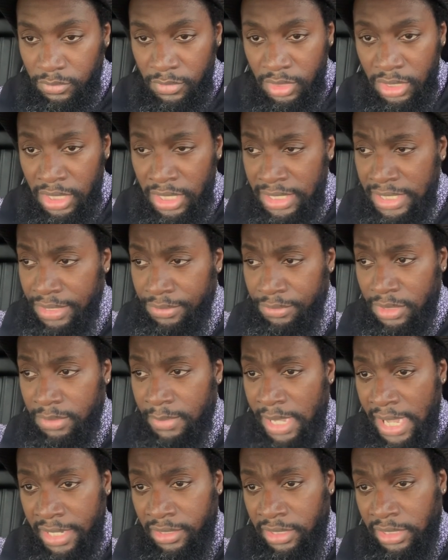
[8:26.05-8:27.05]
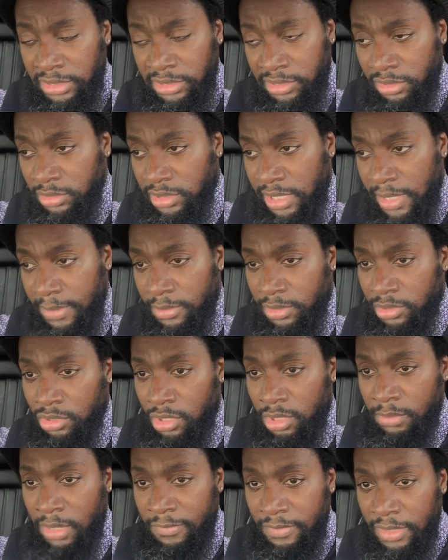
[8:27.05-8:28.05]
it didn't really matter. They still slammed the
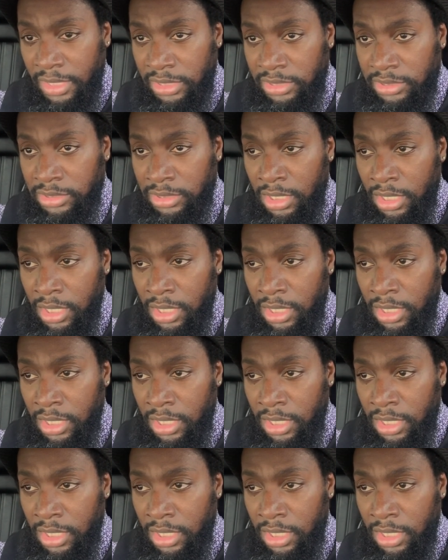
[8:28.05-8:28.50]
door in my face.